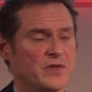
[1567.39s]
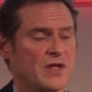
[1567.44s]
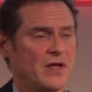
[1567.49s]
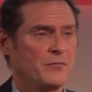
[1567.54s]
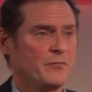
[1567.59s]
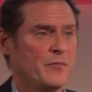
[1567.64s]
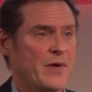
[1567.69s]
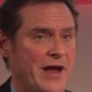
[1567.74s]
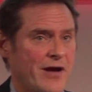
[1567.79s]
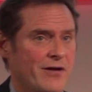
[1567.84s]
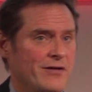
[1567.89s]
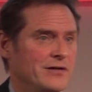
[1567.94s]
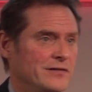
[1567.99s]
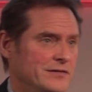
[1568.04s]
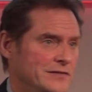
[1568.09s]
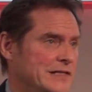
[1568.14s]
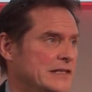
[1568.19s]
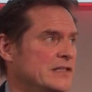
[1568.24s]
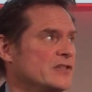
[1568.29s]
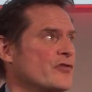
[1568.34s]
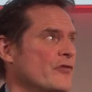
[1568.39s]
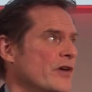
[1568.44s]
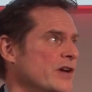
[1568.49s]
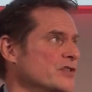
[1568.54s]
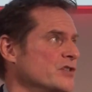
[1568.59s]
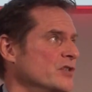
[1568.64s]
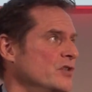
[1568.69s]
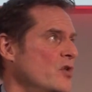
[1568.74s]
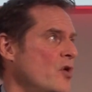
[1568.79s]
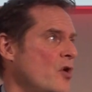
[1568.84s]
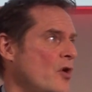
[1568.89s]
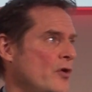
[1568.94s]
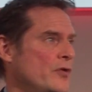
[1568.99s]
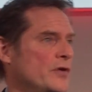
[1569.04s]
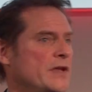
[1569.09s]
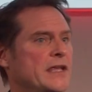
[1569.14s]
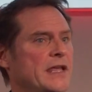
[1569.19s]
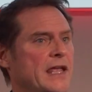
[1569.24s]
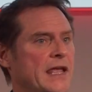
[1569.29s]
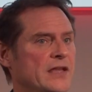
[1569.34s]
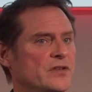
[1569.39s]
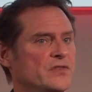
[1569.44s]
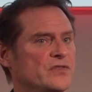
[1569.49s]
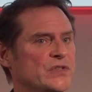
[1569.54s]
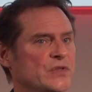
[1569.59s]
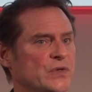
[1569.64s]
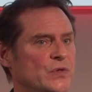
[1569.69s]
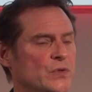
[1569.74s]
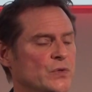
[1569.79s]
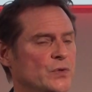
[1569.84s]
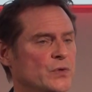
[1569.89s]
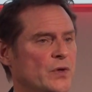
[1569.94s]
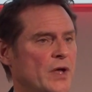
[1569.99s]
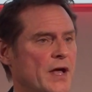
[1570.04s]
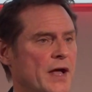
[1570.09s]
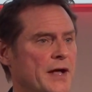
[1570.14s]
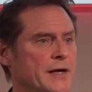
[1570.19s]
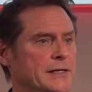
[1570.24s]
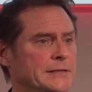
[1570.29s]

unparalleled integration not only into